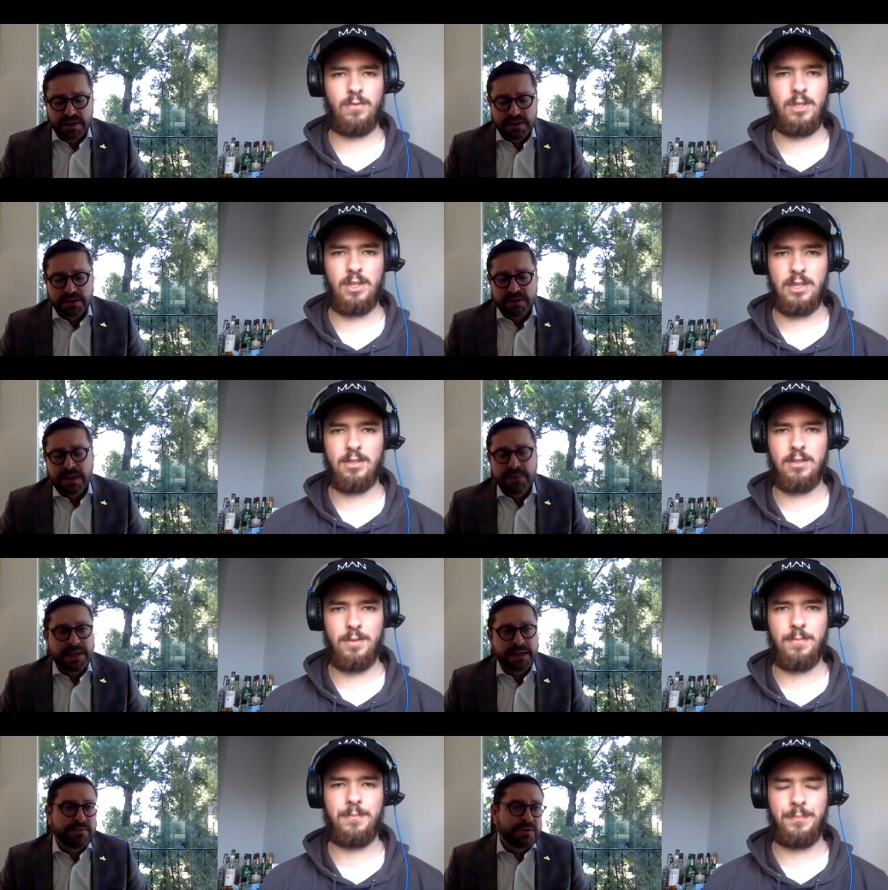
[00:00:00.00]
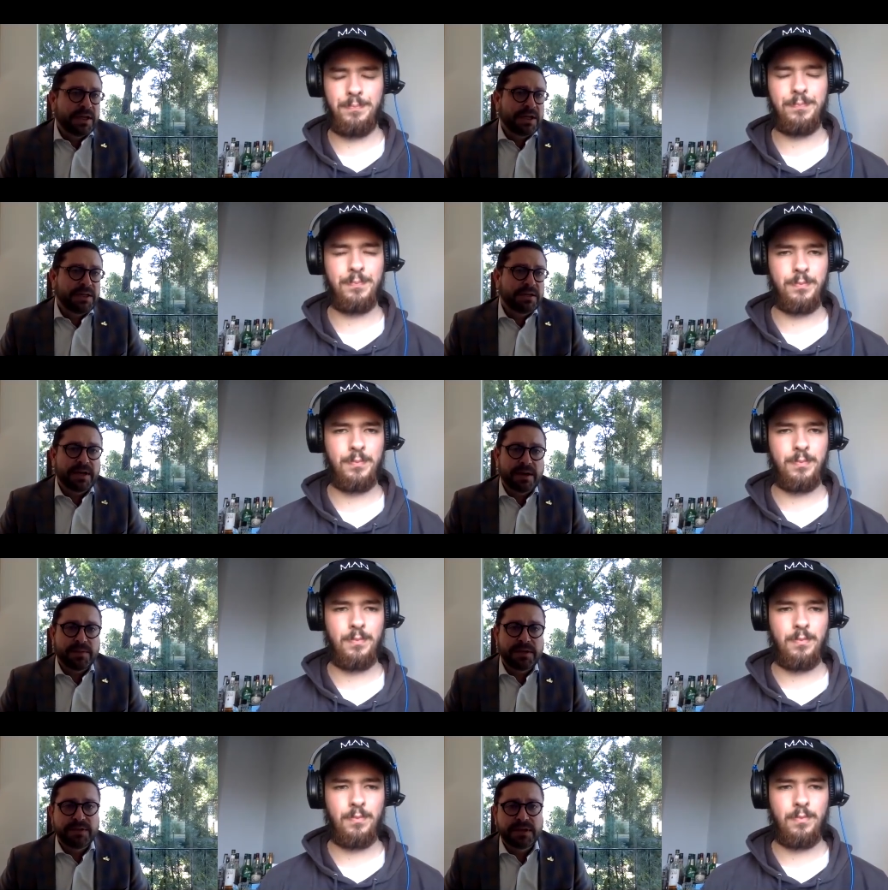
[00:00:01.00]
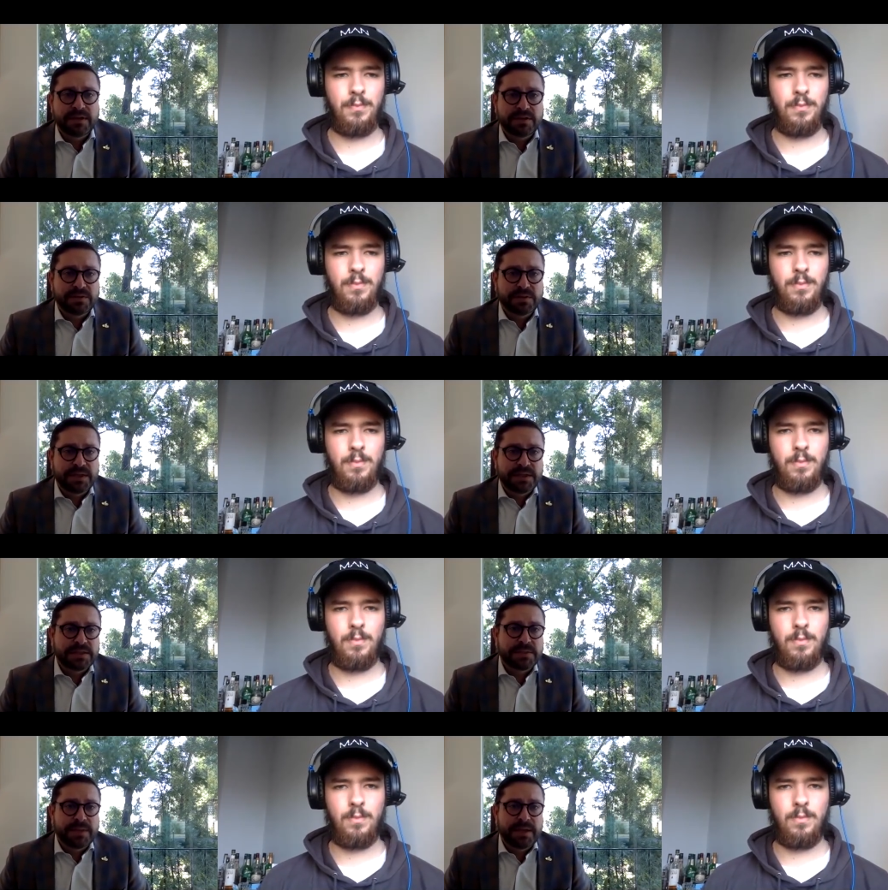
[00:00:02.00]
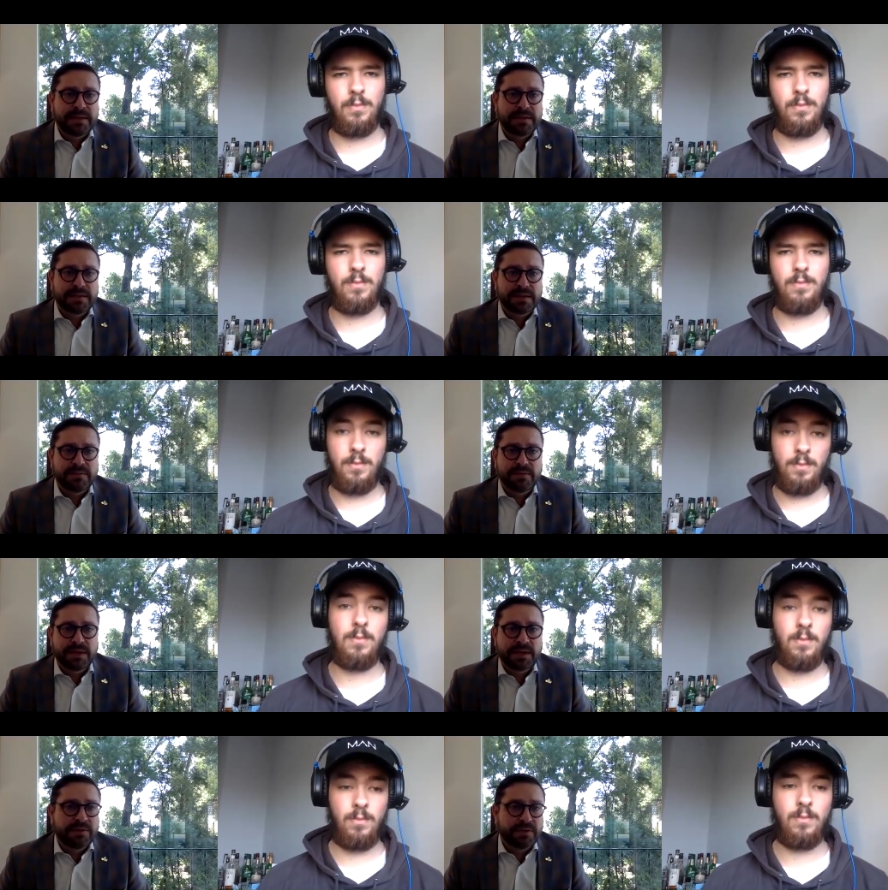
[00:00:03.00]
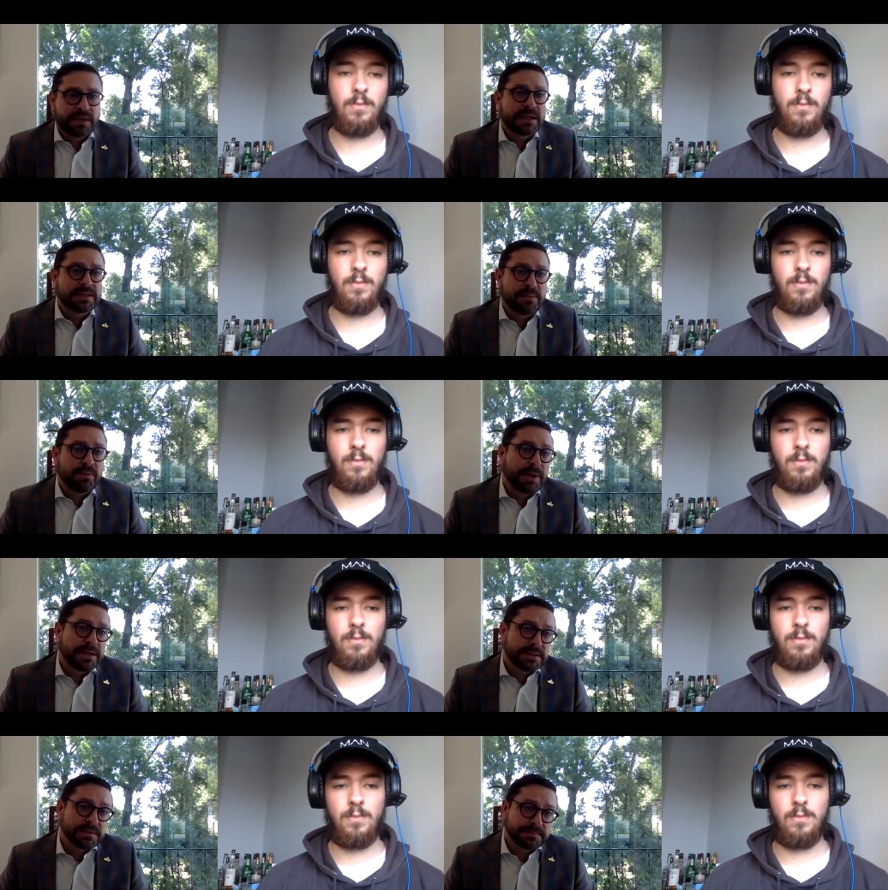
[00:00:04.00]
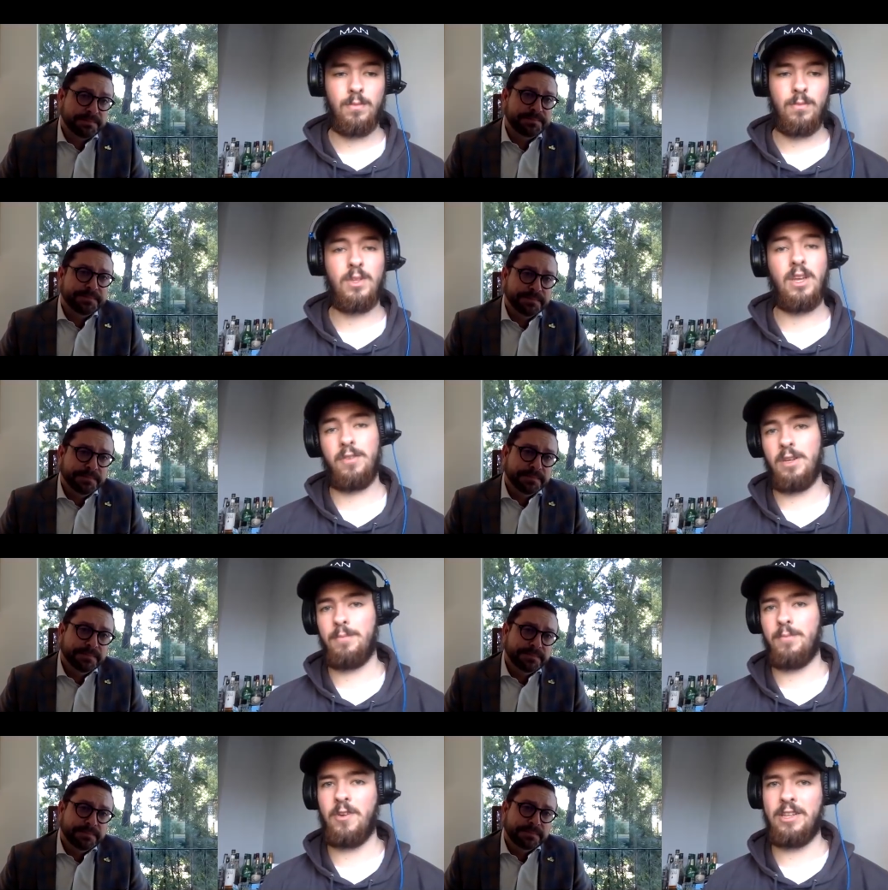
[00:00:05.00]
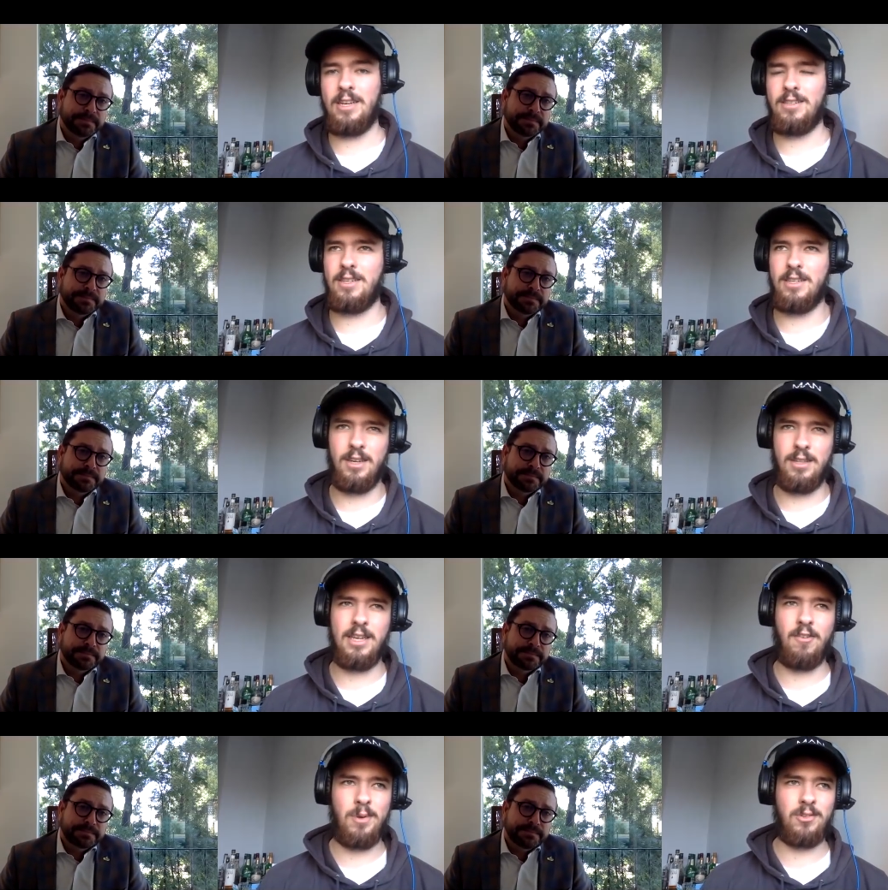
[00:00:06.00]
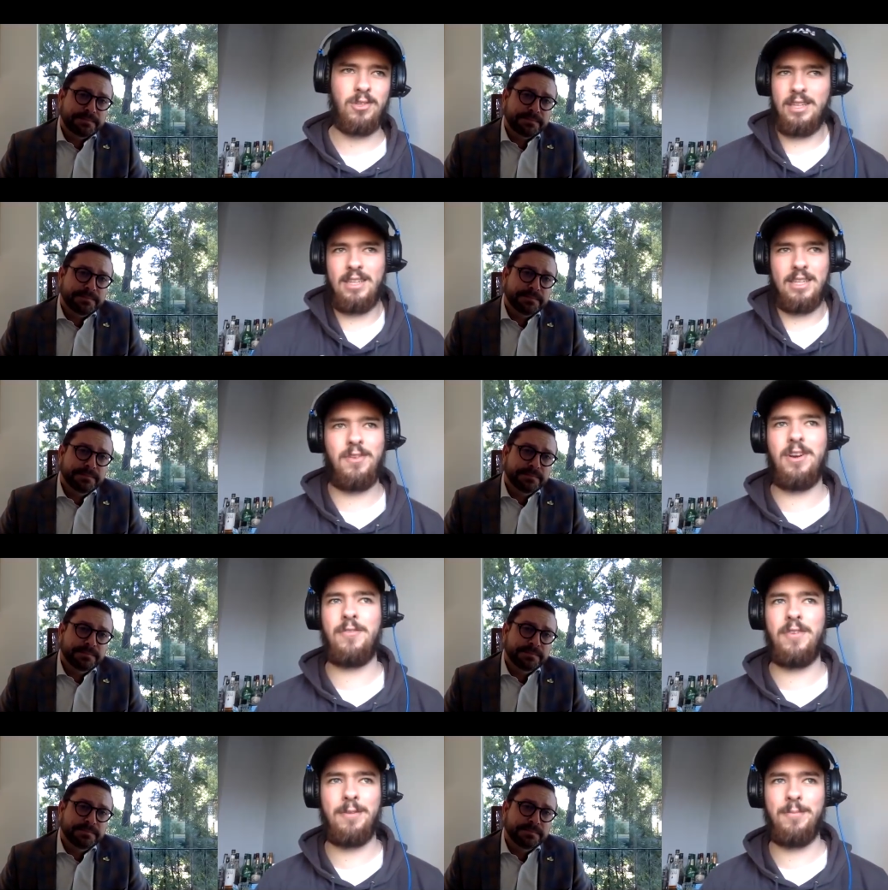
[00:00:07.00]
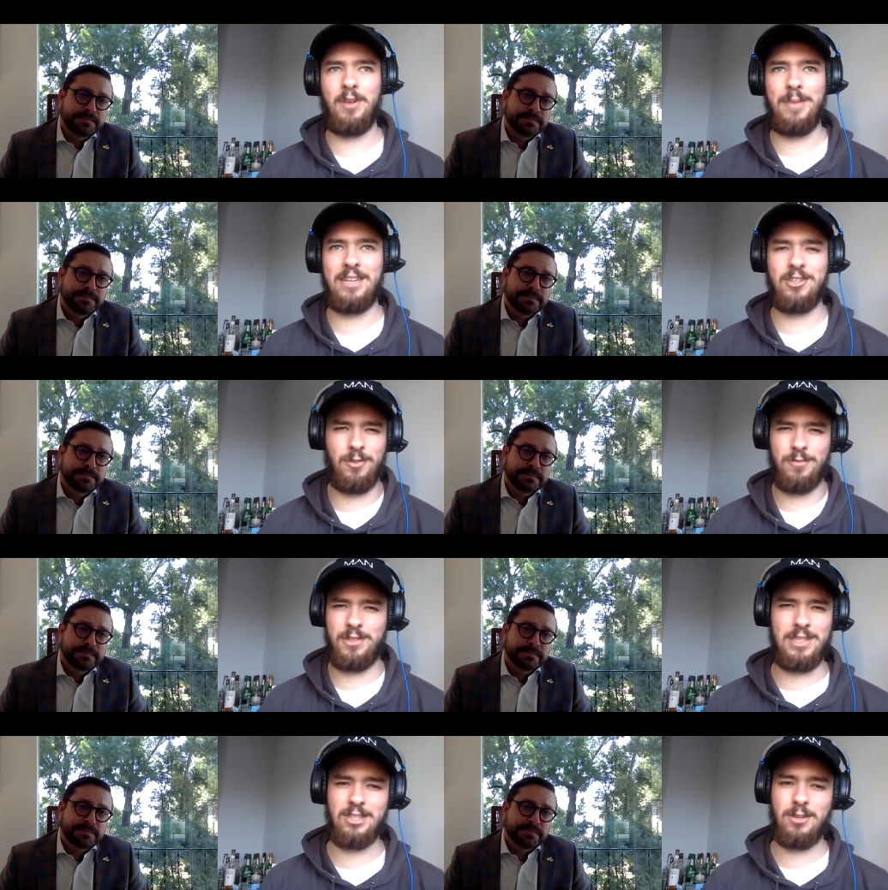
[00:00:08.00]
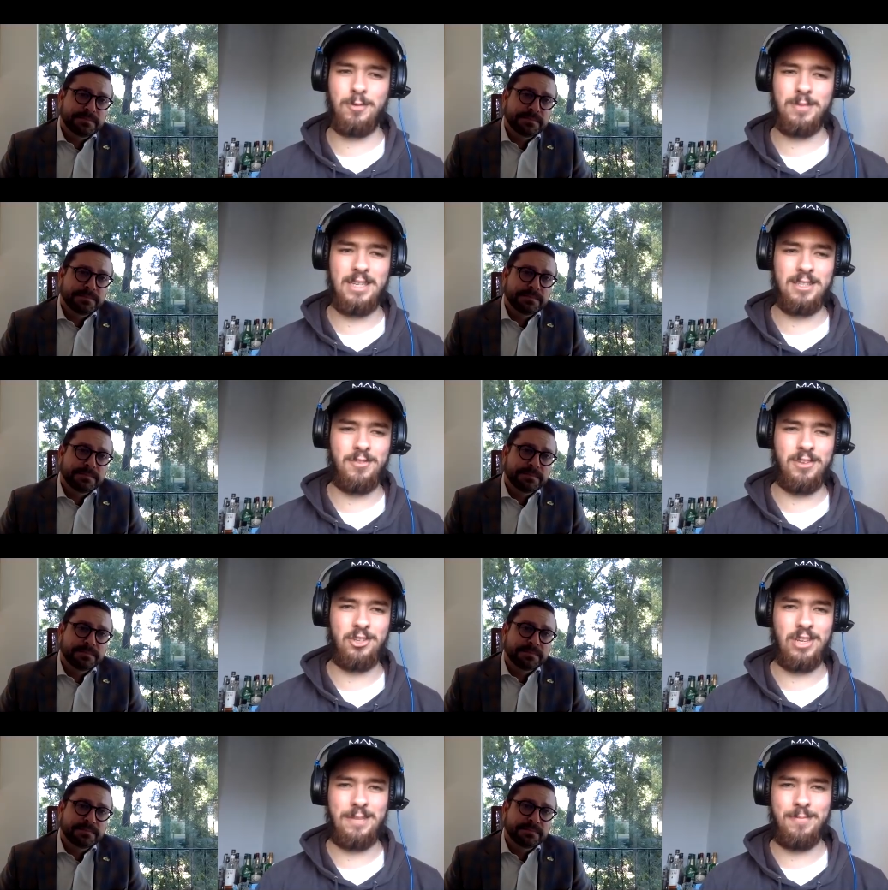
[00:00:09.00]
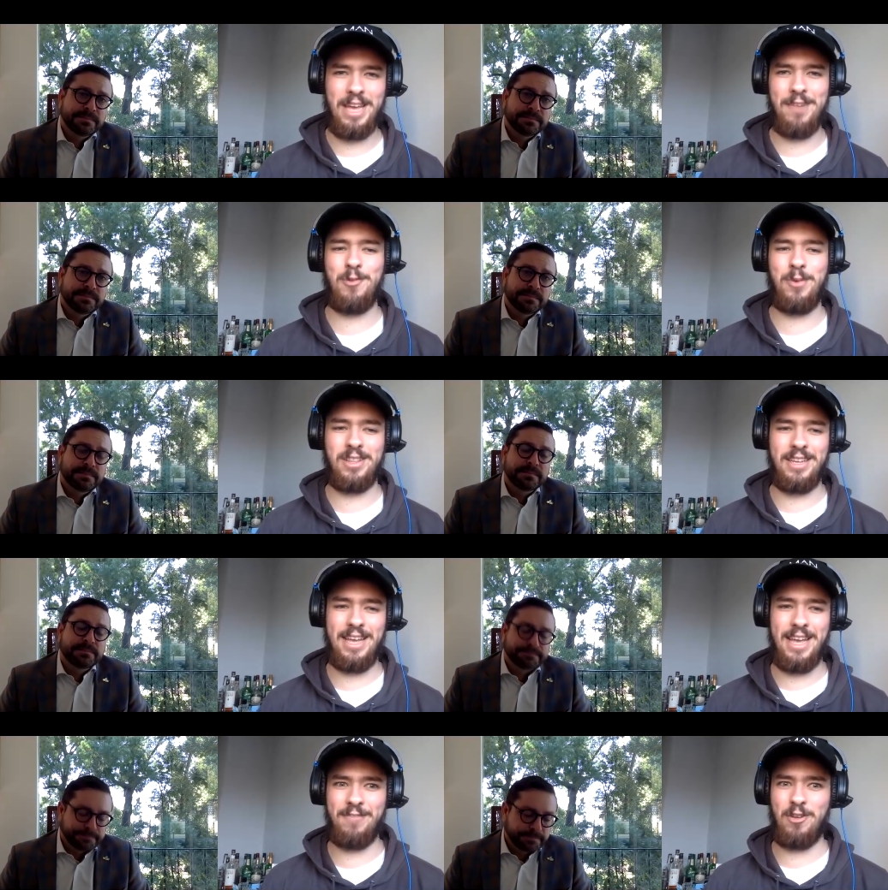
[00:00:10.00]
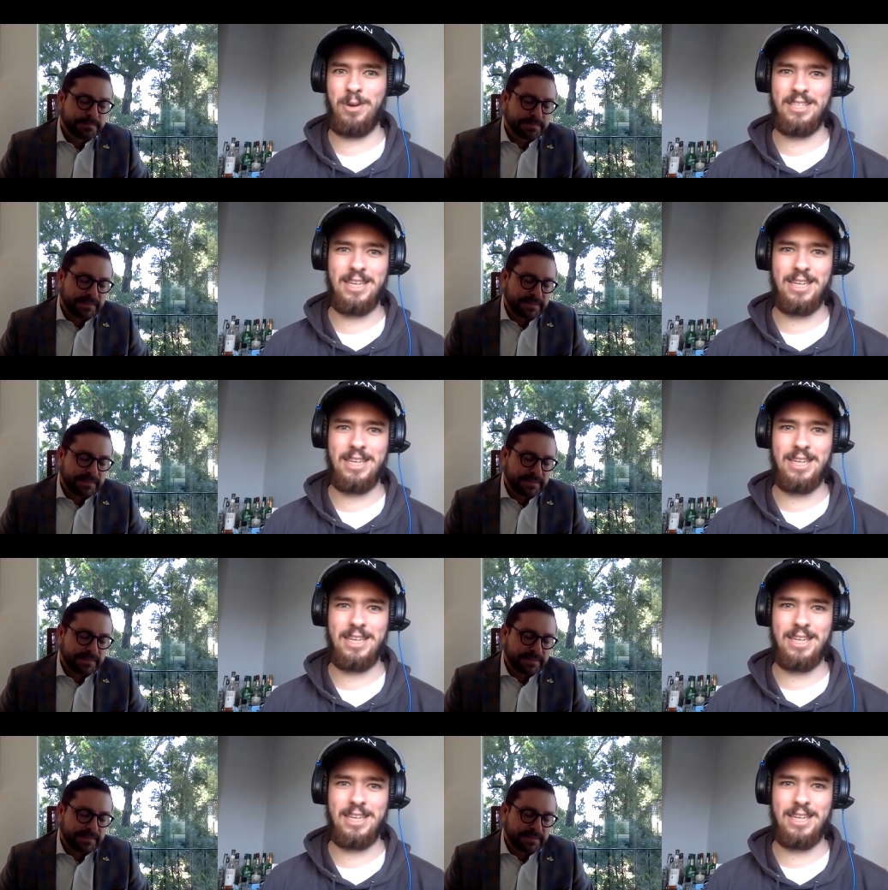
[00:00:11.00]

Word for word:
Speaker 1: So that might give you an idea of how many vehicles we anticipate delivering over the next couple months.
Speaker 2: Definitely fantastic, and yeah, I think everybody's going to think that's very fair. I mean, it's unforeseen circumstances for literally everybody. I think everybody's